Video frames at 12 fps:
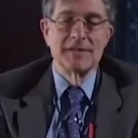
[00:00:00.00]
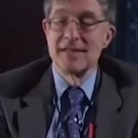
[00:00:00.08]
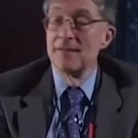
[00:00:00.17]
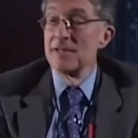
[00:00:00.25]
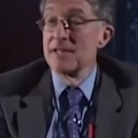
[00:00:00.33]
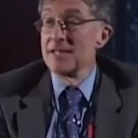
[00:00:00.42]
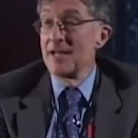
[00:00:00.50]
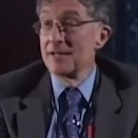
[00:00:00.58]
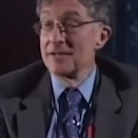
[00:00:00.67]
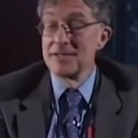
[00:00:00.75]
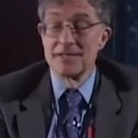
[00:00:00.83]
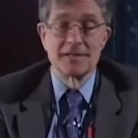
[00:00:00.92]
seven
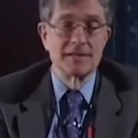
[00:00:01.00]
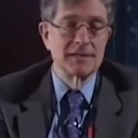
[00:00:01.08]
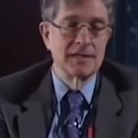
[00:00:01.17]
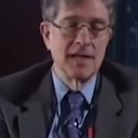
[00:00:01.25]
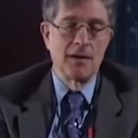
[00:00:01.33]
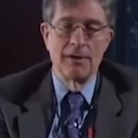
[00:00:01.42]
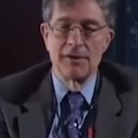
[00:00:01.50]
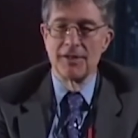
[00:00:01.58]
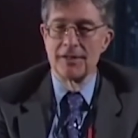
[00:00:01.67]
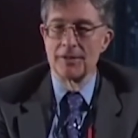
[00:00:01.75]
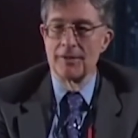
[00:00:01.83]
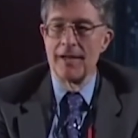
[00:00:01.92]
intelligences, and now I
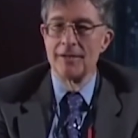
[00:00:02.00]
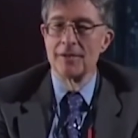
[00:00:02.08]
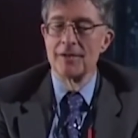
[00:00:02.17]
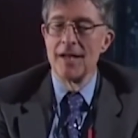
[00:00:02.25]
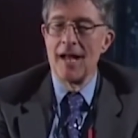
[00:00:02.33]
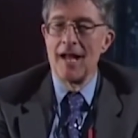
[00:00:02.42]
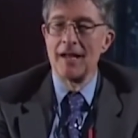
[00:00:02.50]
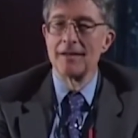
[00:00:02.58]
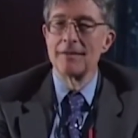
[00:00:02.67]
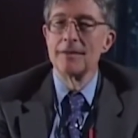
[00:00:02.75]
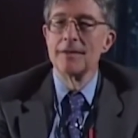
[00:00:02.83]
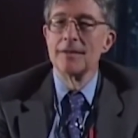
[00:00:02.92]
think there are eight or
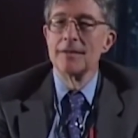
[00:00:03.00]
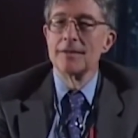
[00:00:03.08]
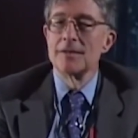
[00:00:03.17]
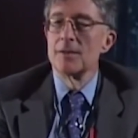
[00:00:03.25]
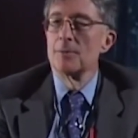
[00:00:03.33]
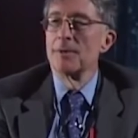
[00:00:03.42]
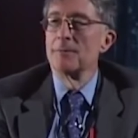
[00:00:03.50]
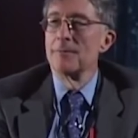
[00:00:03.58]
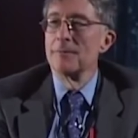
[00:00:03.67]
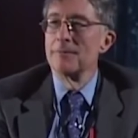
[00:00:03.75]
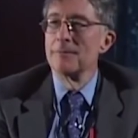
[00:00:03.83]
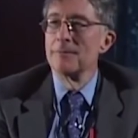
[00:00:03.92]
nine. So when
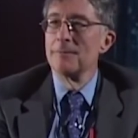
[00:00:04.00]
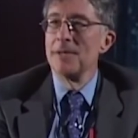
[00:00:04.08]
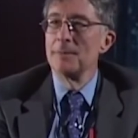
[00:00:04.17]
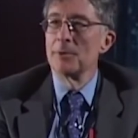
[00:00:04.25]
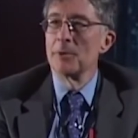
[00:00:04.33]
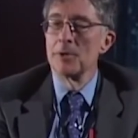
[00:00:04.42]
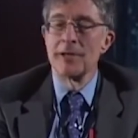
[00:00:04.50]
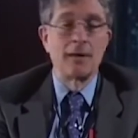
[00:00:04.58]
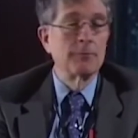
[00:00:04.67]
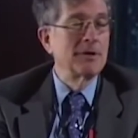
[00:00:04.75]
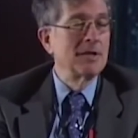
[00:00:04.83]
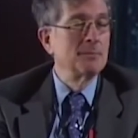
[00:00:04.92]
people heard
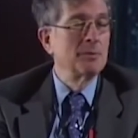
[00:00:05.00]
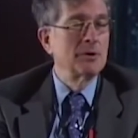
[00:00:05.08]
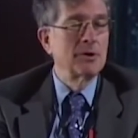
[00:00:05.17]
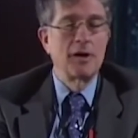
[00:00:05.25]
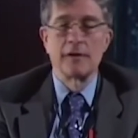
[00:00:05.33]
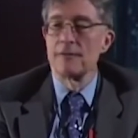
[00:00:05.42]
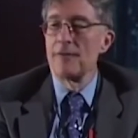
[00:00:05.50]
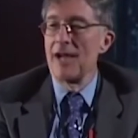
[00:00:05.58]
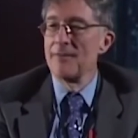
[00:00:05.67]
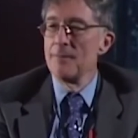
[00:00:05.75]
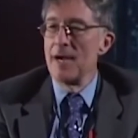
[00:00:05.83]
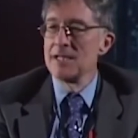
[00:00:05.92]
I'd written a book called
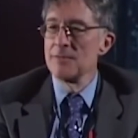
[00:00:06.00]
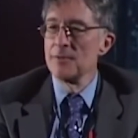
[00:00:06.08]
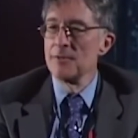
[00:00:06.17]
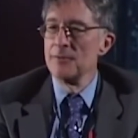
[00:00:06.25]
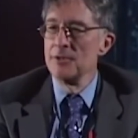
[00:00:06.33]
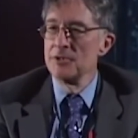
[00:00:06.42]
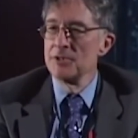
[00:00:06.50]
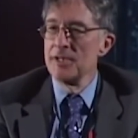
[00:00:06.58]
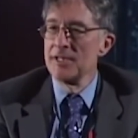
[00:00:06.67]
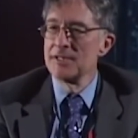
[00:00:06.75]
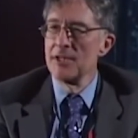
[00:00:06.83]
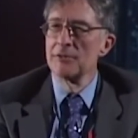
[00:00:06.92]
Five Minds for the Future,
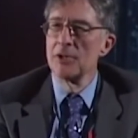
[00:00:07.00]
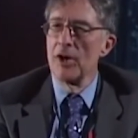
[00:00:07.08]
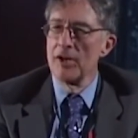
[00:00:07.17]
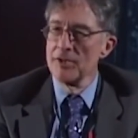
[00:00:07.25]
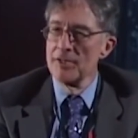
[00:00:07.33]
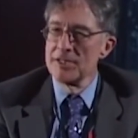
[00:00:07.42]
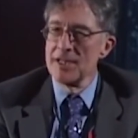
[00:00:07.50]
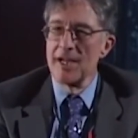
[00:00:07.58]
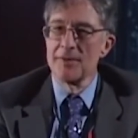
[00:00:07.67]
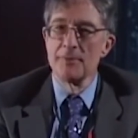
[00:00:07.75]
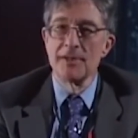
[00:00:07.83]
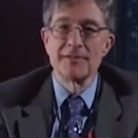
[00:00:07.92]
they said, oh, Gardner has
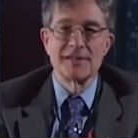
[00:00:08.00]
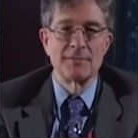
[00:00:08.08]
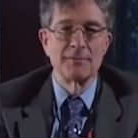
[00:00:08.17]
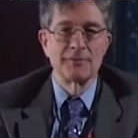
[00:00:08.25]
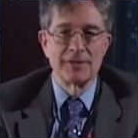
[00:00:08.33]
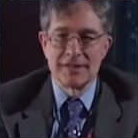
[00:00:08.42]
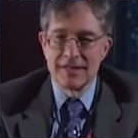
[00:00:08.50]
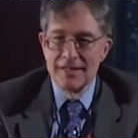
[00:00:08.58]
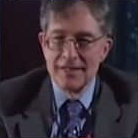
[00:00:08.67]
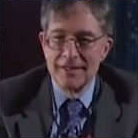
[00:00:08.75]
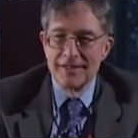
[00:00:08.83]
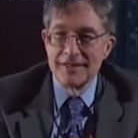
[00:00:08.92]
gotten rid of some of his
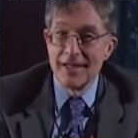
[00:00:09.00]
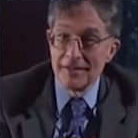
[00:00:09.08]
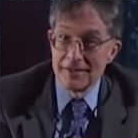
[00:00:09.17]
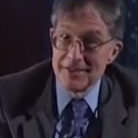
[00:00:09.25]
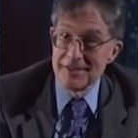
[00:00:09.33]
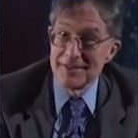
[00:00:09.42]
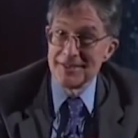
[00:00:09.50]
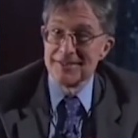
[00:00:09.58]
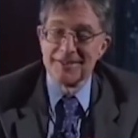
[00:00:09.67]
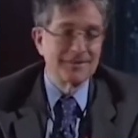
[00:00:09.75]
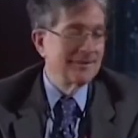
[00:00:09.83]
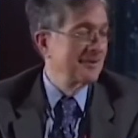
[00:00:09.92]

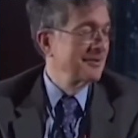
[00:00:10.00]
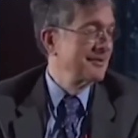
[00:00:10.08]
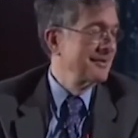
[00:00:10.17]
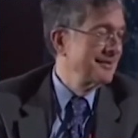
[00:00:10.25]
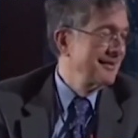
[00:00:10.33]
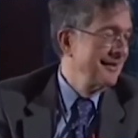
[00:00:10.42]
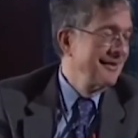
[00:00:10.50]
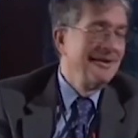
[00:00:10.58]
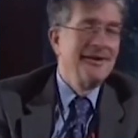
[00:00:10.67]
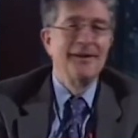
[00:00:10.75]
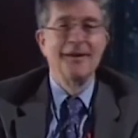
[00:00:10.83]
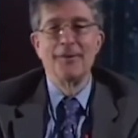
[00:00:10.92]
intelligences. You know, it's just,
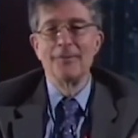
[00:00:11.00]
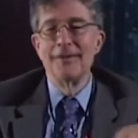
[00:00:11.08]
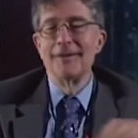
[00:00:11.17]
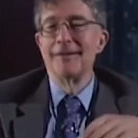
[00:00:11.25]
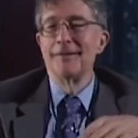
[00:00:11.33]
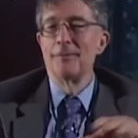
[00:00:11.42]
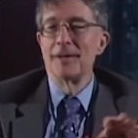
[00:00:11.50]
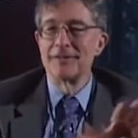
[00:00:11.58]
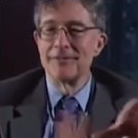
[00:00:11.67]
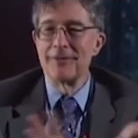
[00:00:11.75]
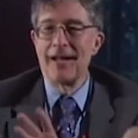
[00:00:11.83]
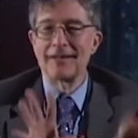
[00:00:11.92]
um, but
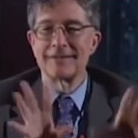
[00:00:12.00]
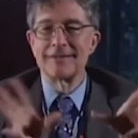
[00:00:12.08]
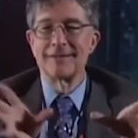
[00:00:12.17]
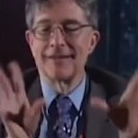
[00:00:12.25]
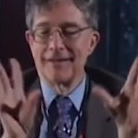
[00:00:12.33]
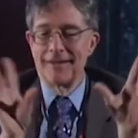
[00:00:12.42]
in fact,